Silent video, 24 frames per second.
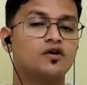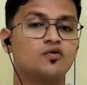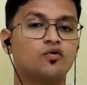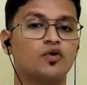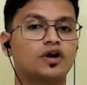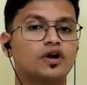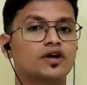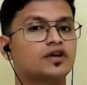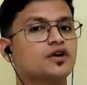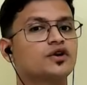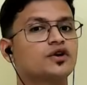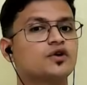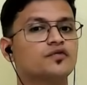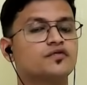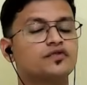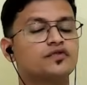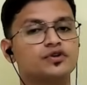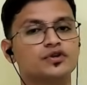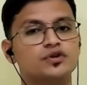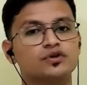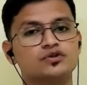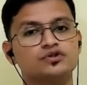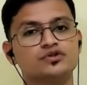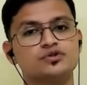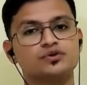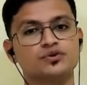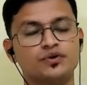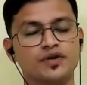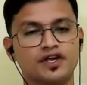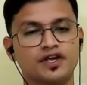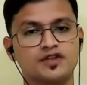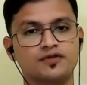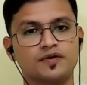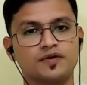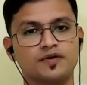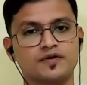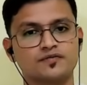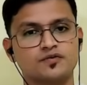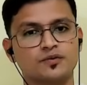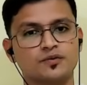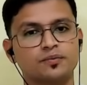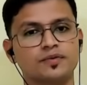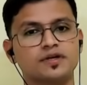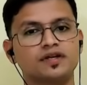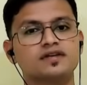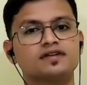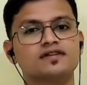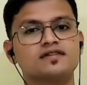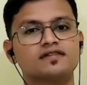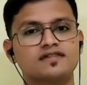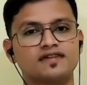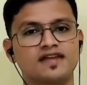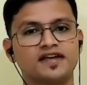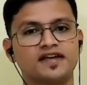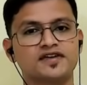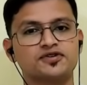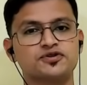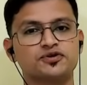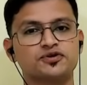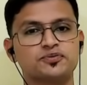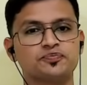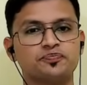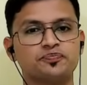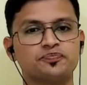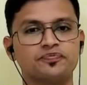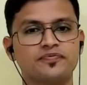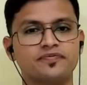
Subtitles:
what kind of videos do you expect from me. Thank you.